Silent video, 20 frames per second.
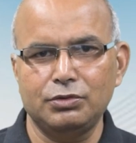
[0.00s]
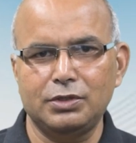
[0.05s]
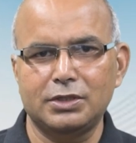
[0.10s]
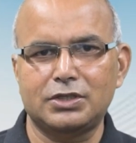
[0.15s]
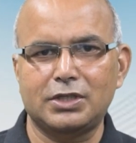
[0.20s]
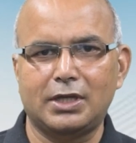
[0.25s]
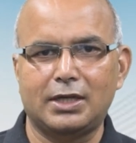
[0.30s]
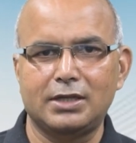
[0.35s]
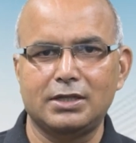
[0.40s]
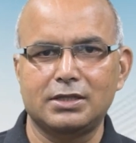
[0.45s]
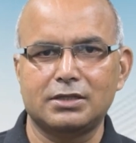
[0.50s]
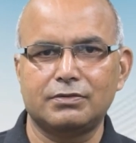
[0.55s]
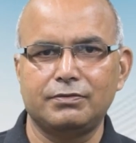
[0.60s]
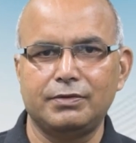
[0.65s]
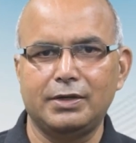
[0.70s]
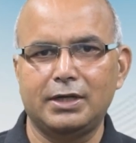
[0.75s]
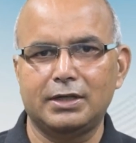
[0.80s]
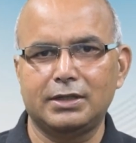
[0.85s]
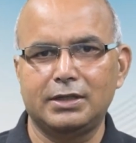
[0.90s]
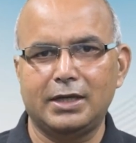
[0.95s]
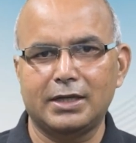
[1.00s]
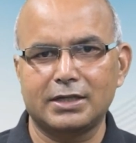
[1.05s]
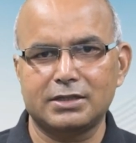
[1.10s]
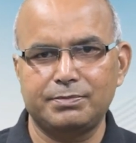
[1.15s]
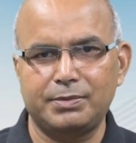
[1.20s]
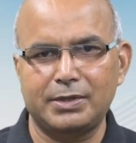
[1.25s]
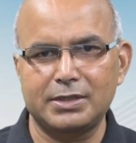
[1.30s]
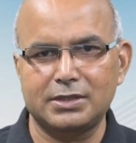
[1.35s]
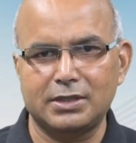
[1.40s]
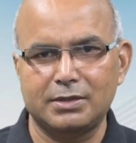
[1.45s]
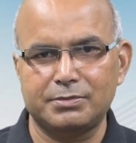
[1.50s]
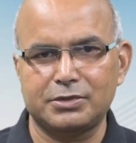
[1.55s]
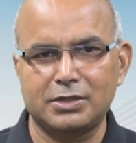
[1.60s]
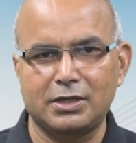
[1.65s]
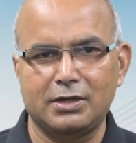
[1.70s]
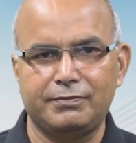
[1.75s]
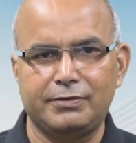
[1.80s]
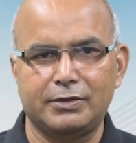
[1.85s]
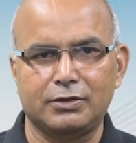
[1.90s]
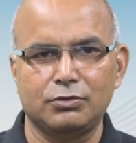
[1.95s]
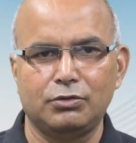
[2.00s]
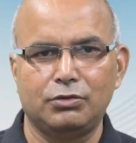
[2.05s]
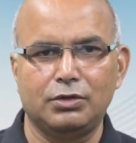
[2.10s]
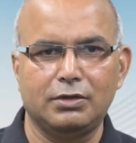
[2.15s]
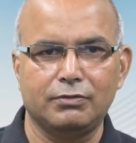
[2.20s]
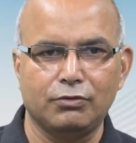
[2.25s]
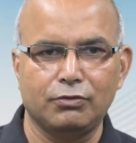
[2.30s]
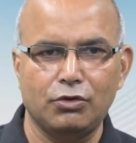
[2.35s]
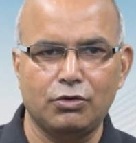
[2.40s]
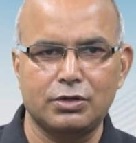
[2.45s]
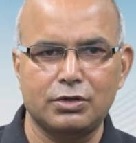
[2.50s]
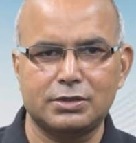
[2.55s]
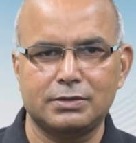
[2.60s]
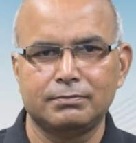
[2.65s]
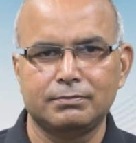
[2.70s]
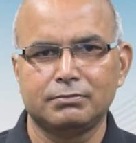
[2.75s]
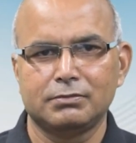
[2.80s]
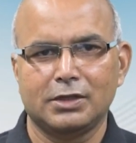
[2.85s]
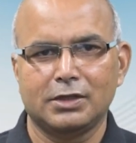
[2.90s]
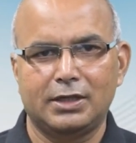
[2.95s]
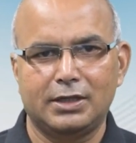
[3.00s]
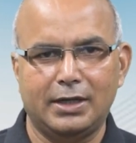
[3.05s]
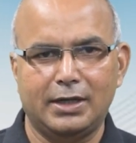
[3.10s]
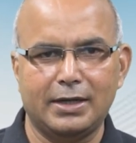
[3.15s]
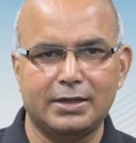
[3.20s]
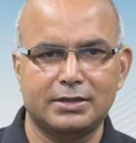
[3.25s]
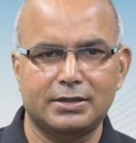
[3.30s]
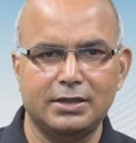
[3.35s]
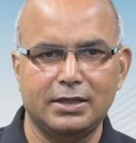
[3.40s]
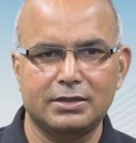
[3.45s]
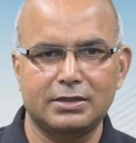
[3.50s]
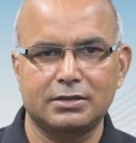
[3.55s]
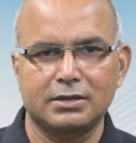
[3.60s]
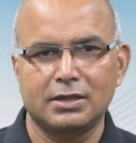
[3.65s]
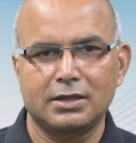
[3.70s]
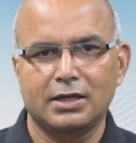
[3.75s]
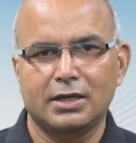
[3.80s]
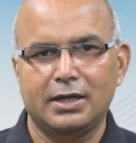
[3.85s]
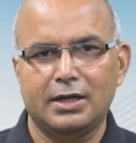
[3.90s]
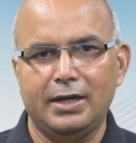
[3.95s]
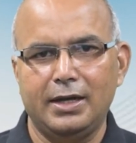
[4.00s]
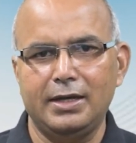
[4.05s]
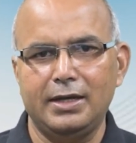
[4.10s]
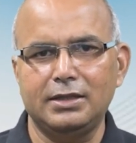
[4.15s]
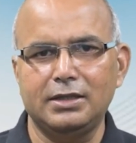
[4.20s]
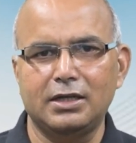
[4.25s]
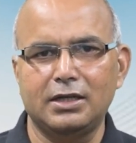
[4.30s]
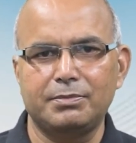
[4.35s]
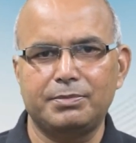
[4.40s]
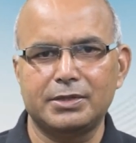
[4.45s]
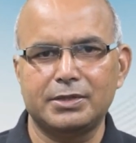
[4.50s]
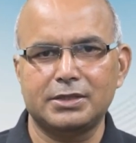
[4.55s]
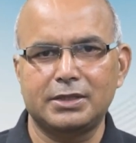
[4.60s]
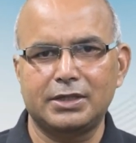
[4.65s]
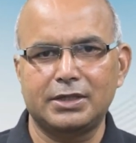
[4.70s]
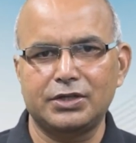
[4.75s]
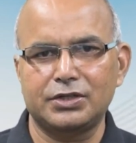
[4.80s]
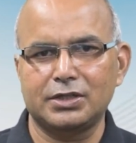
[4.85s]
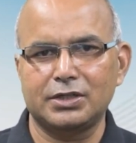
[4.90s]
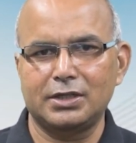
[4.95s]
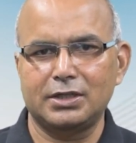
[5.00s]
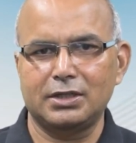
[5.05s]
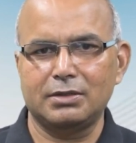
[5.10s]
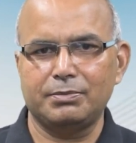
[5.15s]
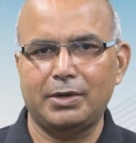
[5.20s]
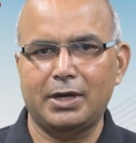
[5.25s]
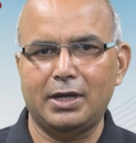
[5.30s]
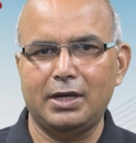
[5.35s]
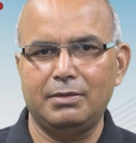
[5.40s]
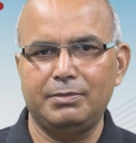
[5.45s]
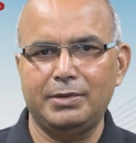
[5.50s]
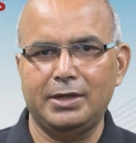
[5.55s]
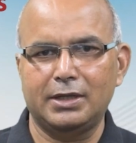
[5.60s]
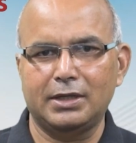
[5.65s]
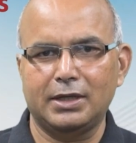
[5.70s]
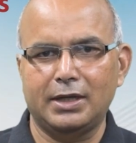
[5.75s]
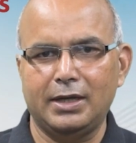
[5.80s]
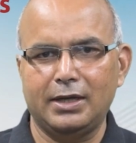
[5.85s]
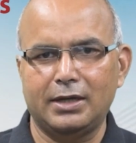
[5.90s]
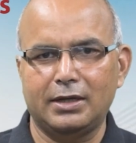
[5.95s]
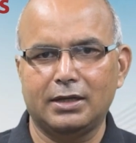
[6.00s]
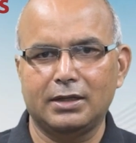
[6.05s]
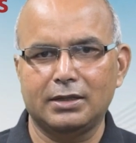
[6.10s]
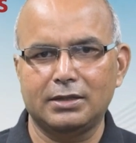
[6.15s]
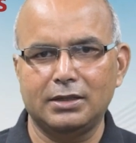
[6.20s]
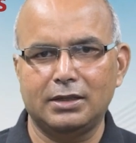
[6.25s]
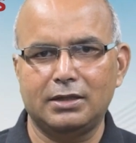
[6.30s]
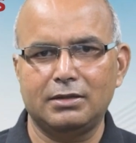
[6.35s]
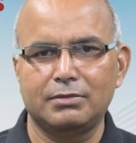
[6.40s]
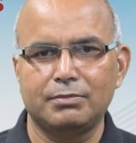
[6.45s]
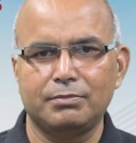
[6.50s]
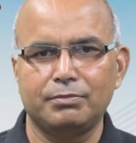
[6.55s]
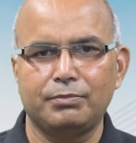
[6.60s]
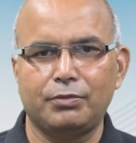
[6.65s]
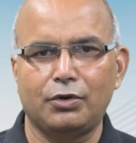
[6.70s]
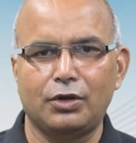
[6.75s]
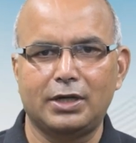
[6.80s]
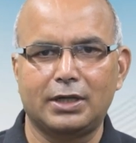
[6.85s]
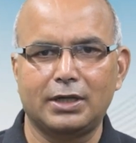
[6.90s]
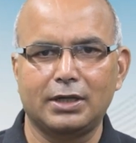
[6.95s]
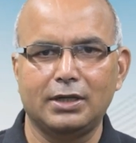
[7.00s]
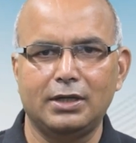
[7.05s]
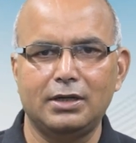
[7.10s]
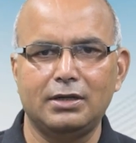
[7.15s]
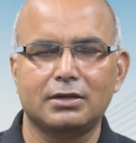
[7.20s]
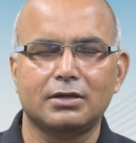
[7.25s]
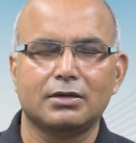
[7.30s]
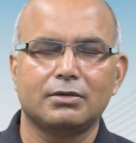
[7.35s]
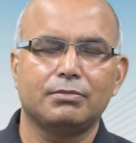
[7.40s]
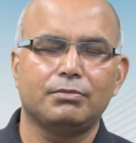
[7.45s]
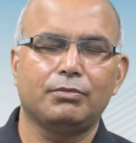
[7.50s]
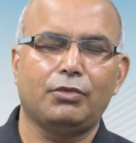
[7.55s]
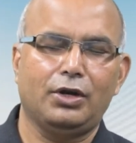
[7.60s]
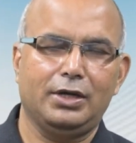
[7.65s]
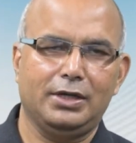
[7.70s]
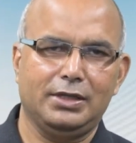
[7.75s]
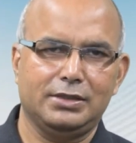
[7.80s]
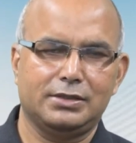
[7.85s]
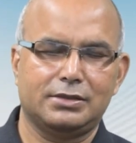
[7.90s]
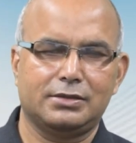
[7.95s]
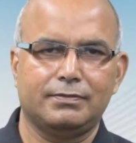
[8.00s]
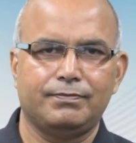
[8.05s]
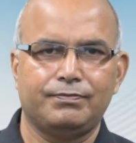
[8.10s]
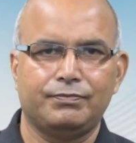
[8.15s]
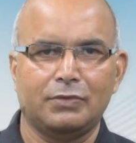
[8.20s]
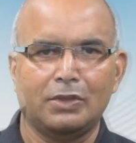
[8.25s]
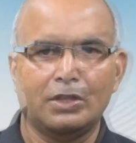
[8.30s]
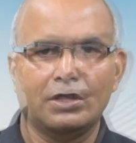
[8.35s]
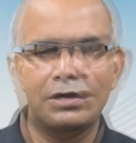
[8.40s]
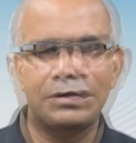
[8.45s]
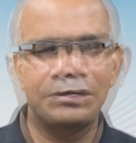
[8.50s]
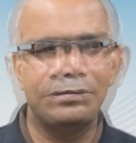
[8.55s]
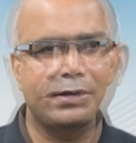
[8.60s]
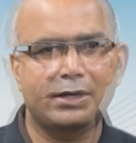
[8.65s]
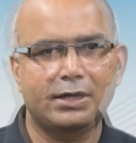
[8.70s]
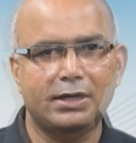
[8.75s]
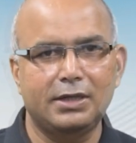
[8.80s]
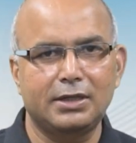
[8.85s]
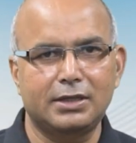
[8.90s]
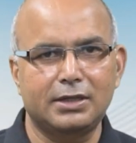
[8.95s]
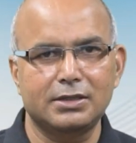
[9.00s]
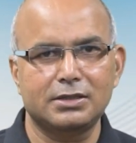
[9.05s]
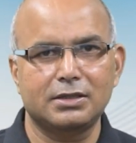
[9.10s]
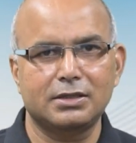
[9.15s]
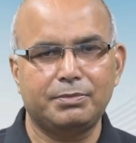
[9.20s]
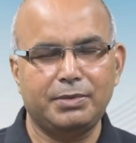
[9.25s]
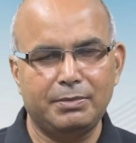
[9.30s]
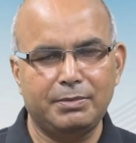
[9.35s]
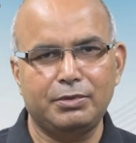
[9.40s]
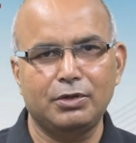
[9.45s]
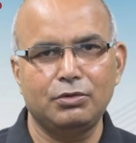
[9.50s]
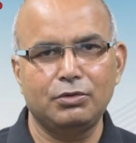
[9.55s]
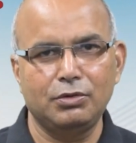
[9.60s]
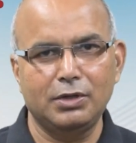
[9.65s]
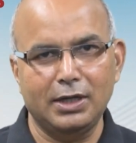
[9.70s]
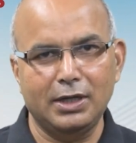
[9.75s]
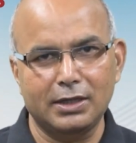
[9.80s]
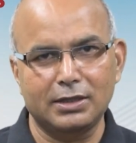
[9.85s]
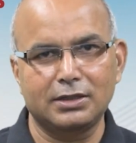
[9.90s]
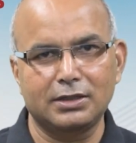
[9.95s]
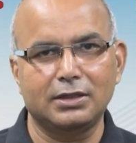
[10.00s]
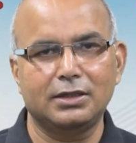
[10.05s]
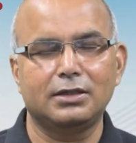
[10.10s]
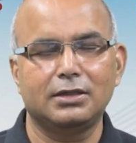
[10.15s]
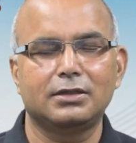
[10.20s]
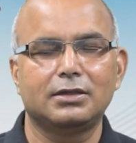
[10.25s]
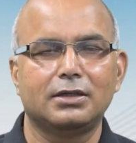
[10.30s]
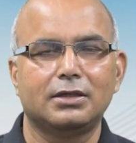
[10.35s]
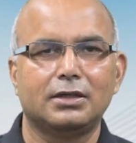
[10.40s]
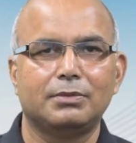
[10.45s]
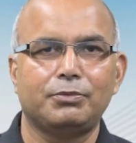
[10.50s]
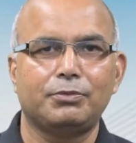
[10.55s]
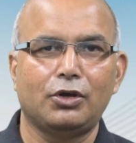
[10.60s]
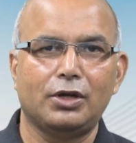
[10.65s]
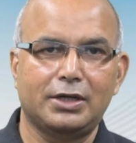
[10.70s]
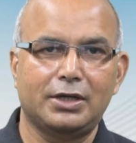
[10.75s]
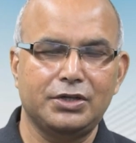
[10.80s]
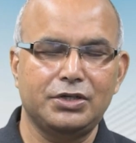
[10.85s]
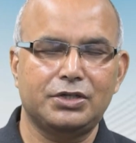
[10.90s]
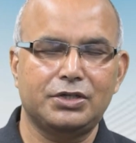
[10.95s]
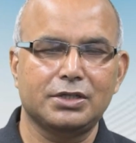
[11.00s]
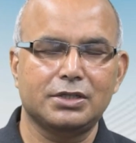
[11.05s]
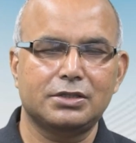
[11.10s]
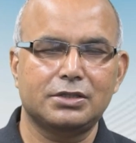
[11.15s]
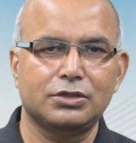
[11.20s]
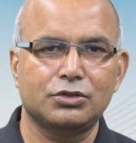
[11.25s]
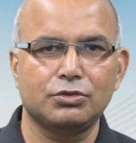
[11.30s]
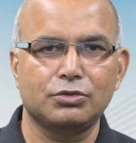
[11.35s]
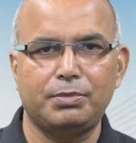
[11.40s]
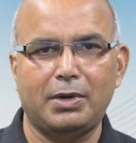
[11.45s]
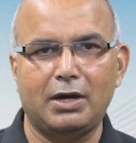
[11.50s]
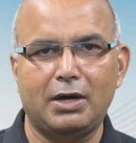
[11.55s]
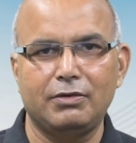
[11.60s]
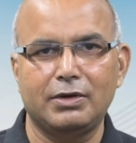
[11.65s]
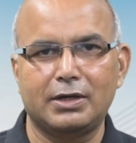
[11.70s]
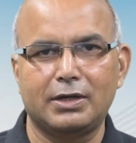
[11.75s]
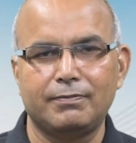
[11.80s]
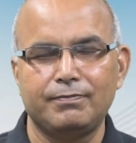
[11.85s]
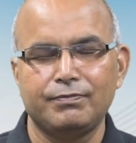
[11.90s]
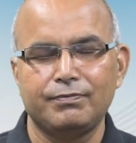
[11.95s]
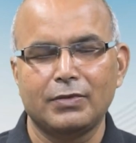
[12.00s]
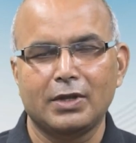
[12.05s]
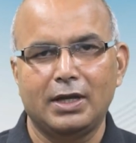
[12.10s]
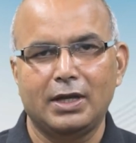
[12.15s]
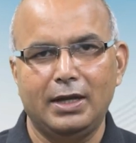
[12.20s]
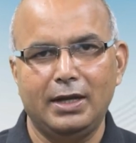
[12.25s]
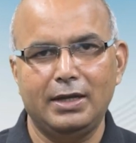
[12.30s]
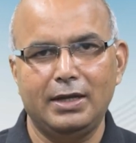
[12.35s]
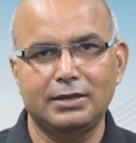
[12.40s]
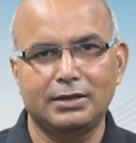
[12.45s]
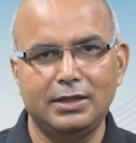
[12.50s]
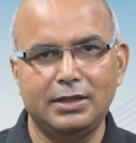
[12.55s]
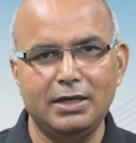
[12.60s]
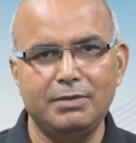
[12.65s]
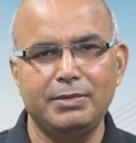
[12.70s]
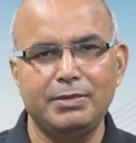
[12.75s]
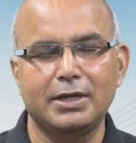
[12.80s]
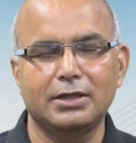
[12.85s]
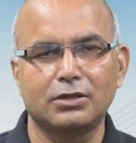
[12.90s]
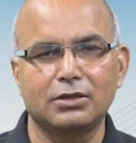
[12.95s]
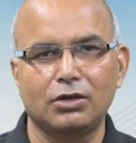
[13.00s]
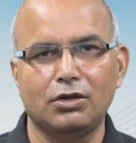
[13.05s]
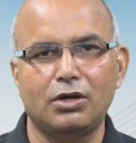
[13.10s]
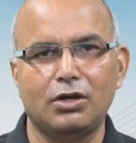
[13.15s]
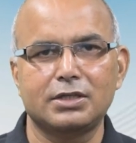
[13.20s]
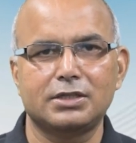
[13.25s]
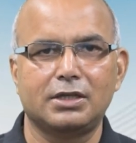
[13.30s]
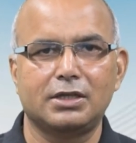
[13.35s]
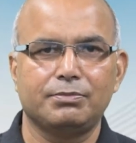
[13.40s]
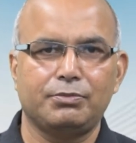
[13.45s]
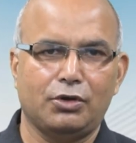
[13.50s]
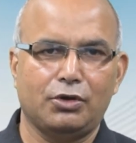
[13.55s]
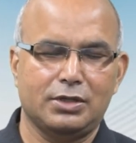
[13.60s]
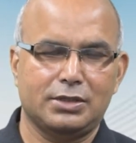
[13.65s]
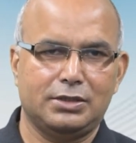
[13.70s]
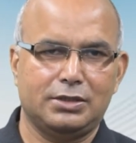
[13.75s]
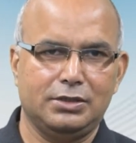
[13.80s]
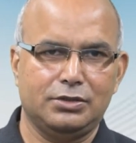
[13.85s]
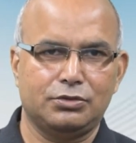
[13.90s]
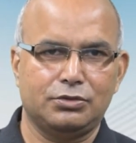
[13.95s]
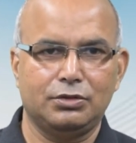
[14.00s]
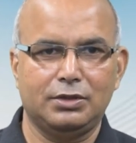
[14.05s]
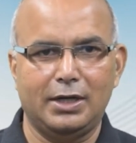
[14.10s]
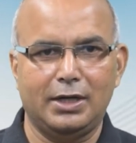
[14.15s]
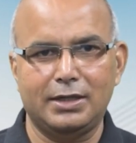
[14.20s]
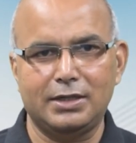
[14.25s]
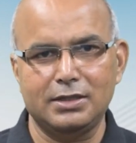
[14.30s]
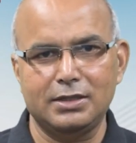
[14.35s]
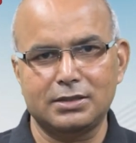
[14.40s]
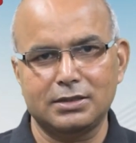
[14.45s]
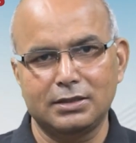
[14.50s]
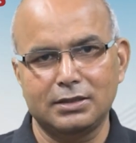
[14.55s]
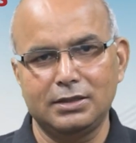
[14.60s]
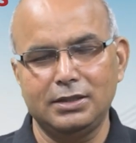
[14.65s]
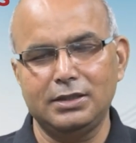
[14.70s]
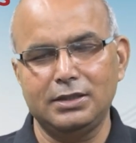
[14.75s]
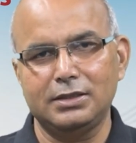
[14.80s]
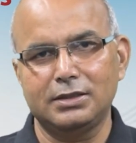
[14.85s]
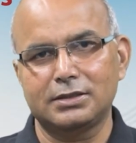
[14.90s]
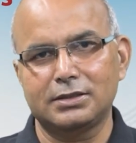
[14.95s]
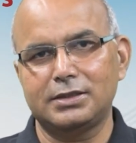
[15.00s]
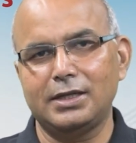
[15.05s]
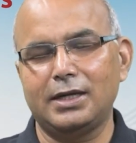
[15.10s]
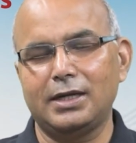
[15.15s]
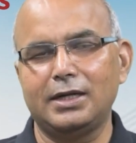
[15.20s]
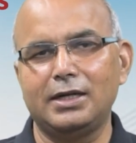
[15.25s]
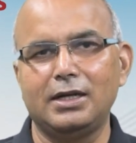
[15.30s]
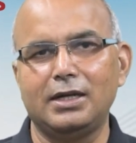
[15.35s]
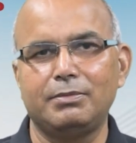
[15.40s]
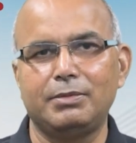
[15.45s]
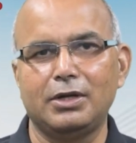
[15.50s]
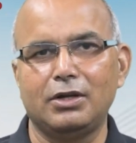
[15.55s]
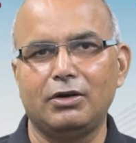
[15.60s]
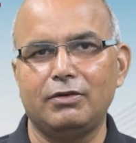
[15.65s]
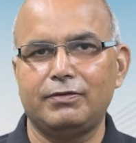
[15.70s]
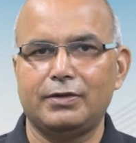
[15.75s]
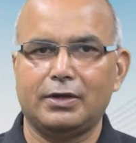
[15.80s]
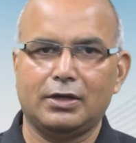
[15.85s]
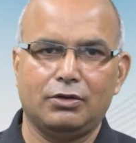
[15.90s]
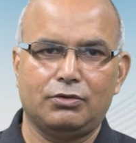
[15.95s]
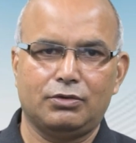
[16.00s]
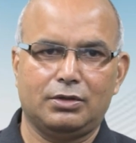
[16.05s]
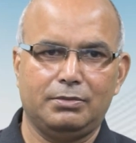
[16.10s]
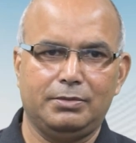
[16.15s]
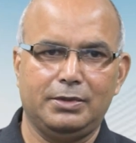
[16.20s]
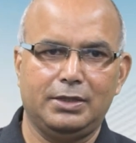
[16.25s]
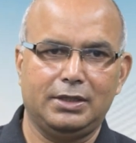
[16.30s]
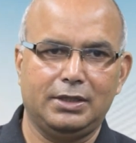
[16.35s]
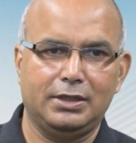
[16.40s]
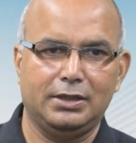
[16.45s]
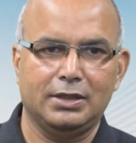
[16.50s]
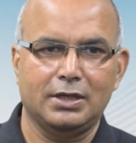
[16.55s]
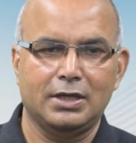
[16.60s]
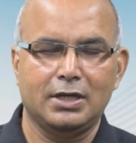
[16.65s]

the channels where they express themselves, including votes, taxes, and the representation in the parliament and other political bodies. Ultimately, it is the people who elect the politicians into power and they make the laws and policies. So that is the second level of accountability.